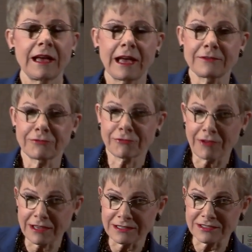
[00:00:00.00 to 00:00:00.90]
and
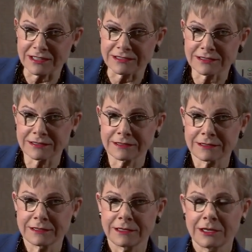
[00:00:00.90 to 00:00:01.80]
phrases.
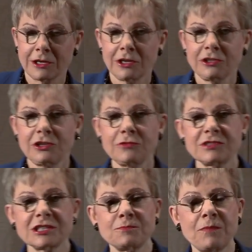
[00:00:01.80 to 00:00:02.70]
You
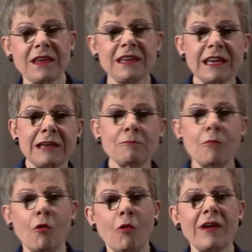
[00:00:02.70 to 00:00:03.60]
speak
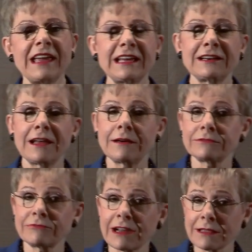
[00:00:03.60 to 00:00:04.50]
more in a
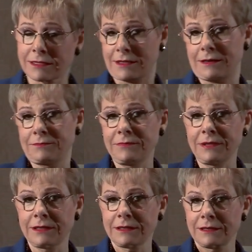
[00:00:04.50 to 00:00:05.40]

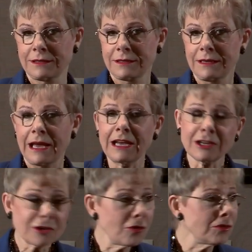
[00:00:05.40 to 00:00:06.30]
rhythm, and
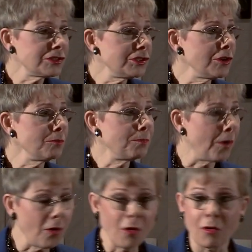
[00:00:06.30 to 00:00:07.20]
of course you
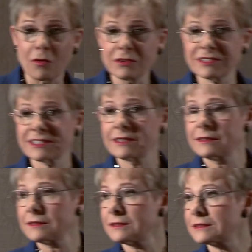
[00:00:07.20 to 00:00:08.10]
pause
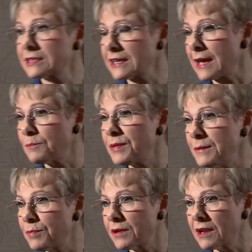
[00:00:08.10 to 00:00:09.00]
to let
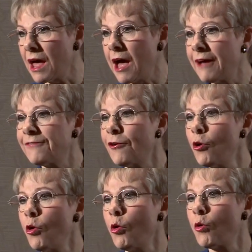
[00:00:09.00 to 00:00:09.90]
people laugh
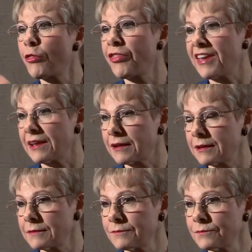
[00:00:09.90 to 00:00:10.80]
or think.